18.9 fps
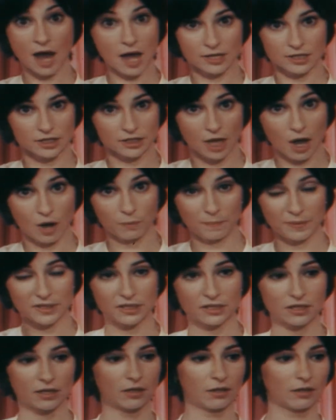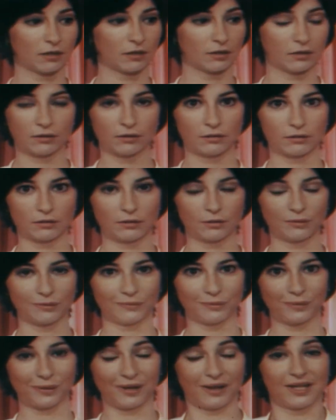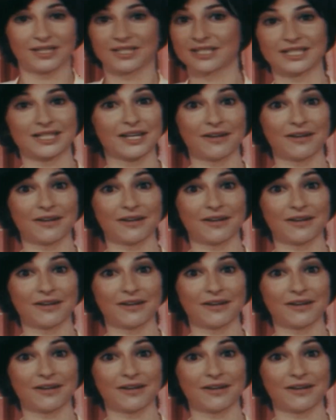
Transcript: not a soap, it's... Well, it's